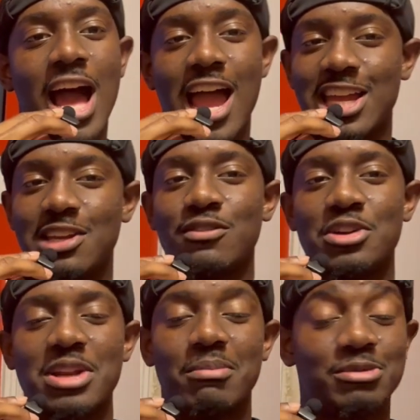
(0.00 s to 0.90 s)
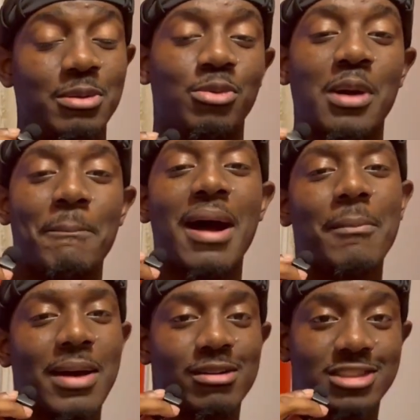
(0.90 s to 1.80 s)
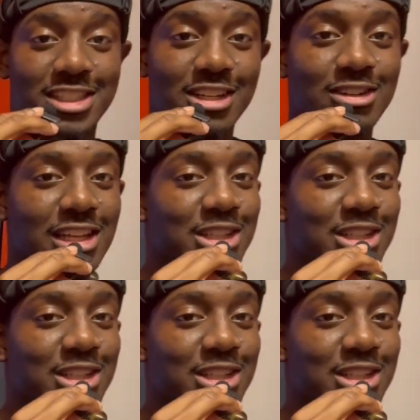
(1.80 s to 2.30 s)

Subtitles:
I ain't even know that much people would pop out still,